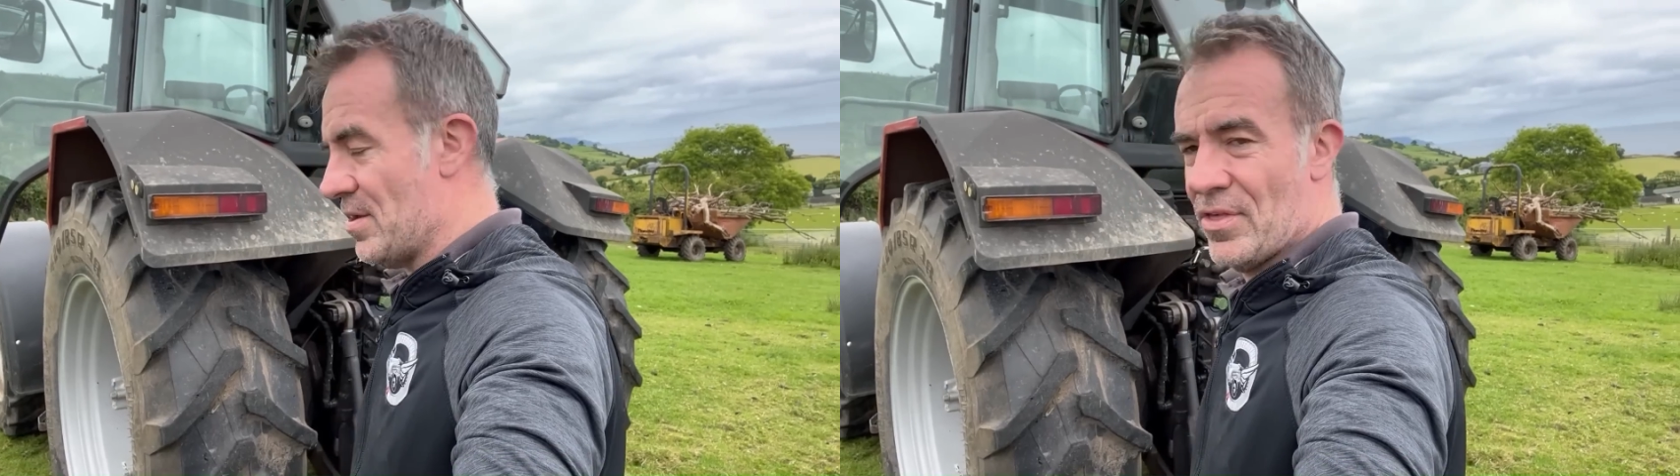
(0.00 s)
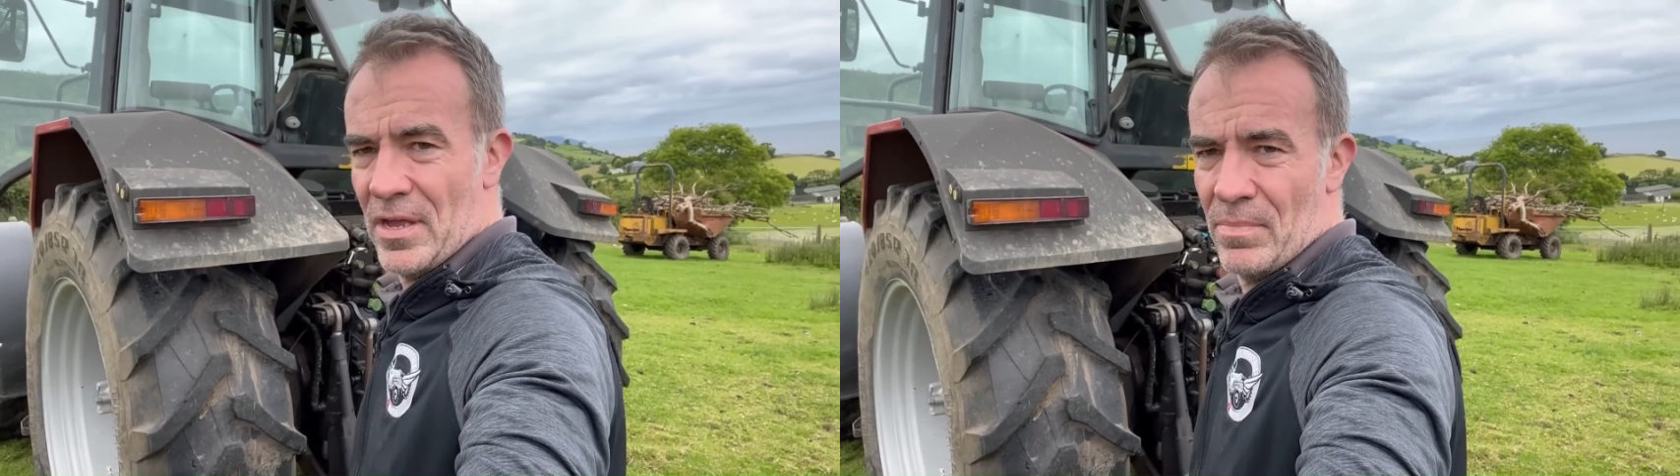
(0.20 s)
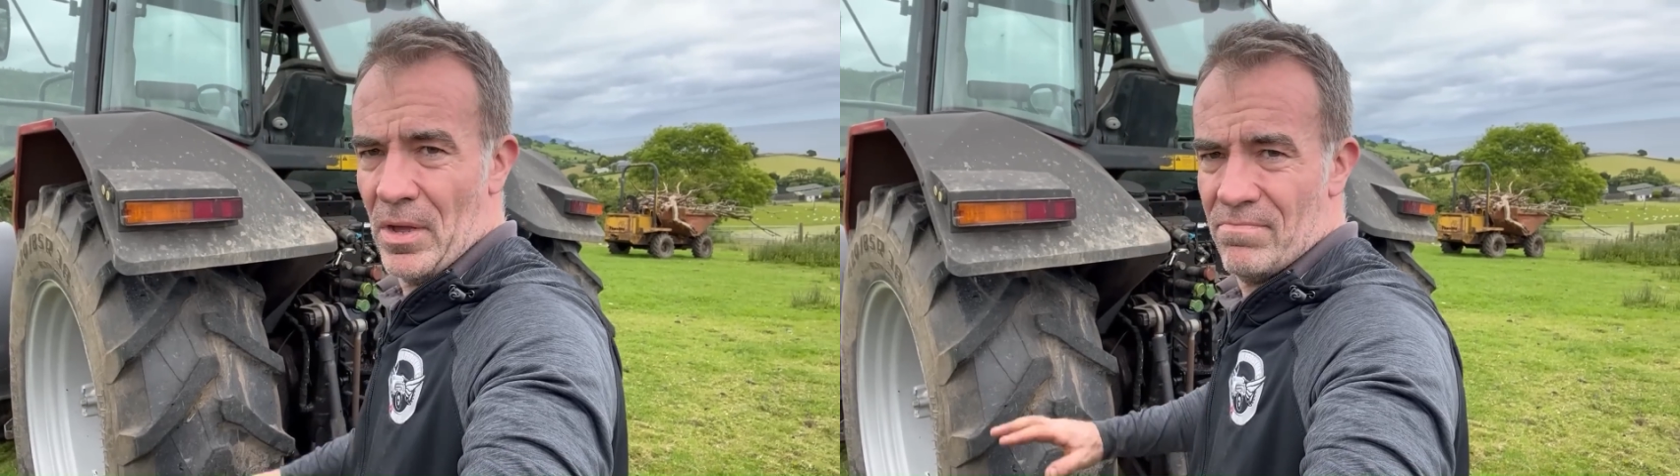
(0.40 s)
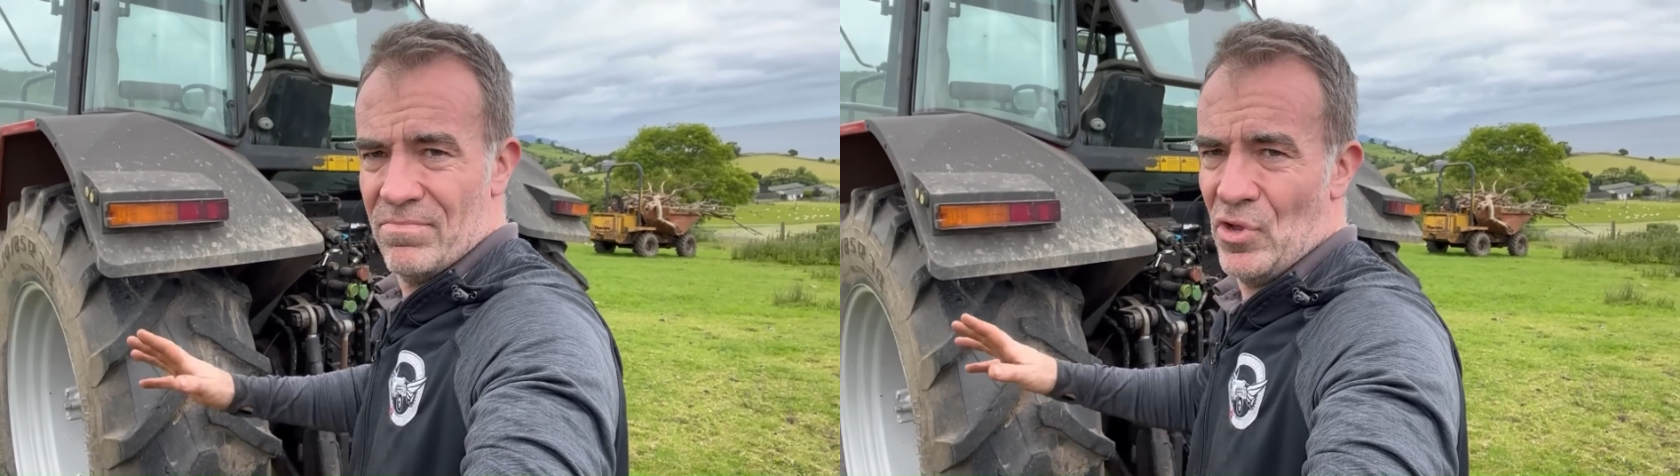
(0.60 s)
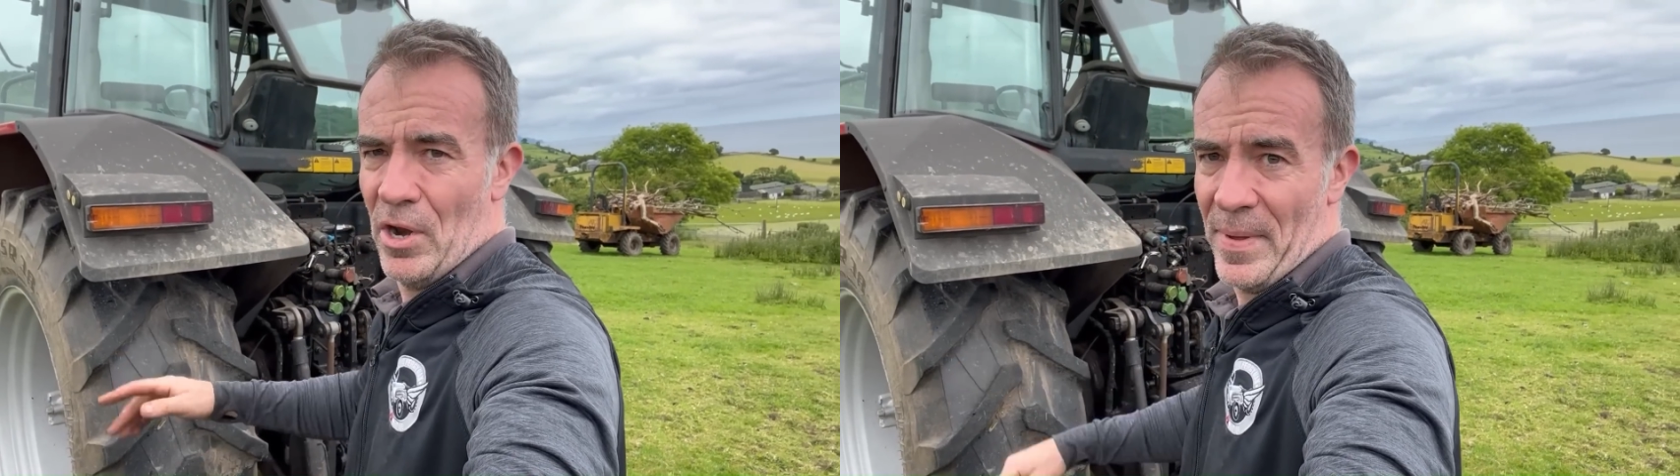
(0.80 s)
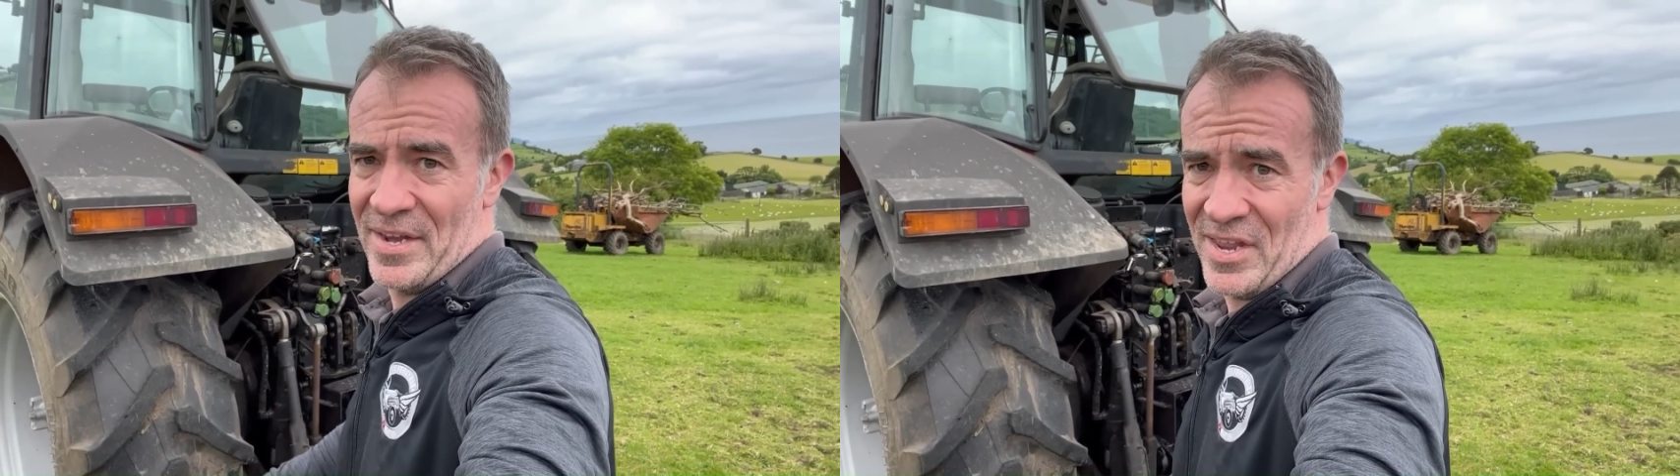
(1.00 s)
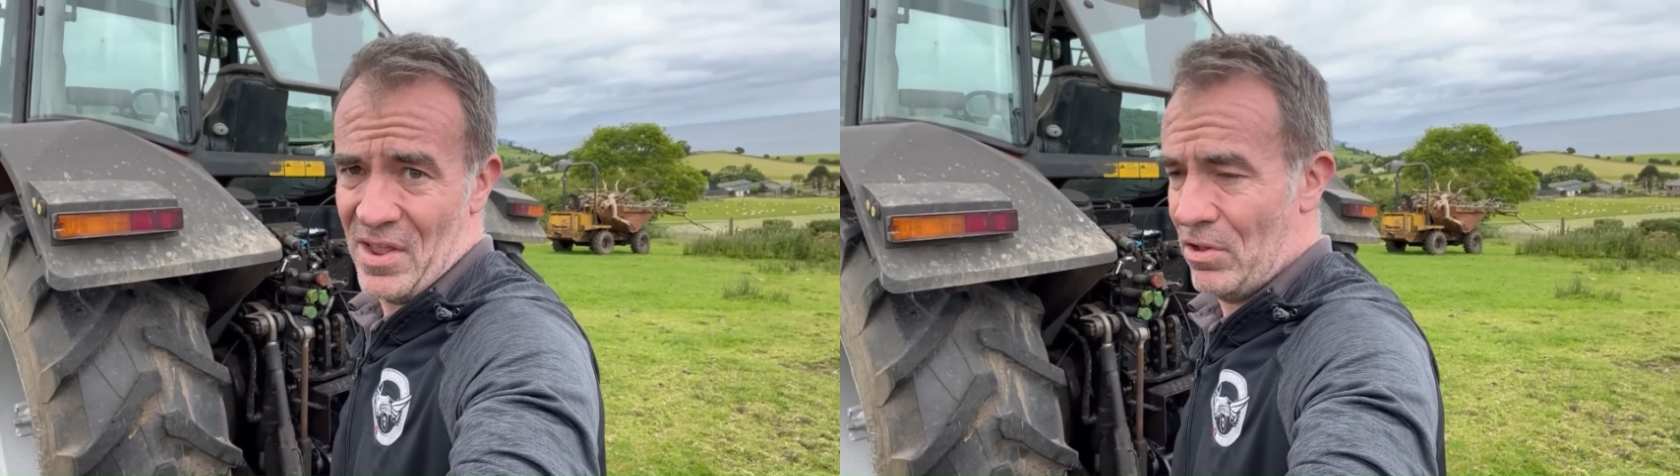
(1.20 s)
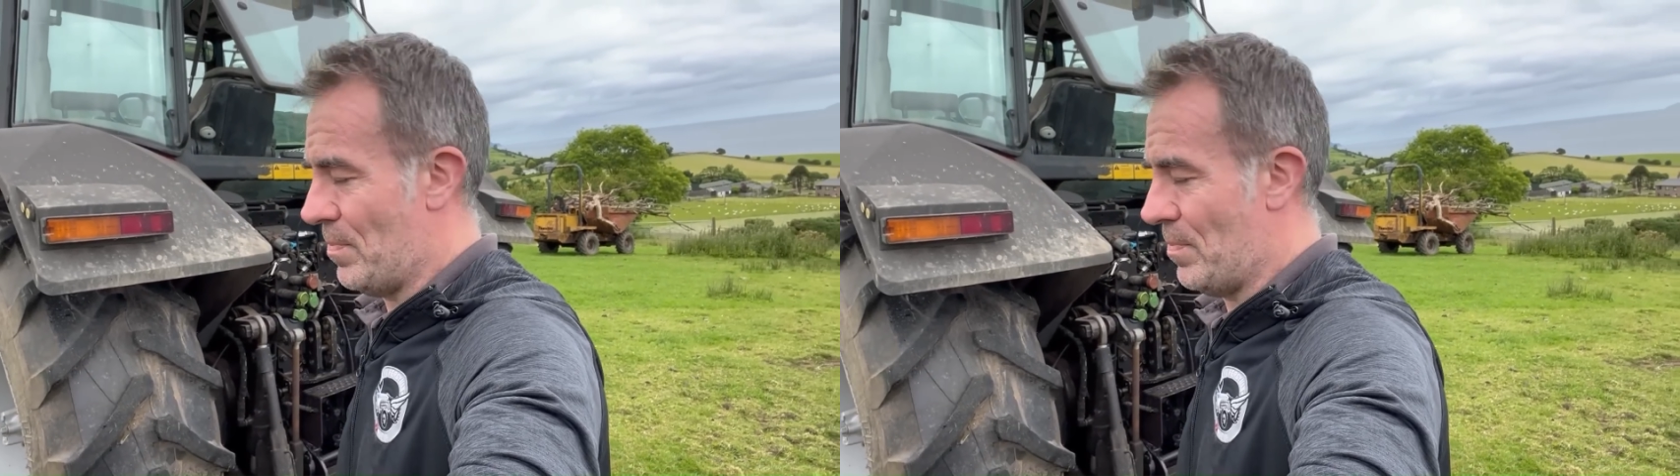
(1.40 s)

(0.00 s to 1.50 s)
thing, but not a big deal.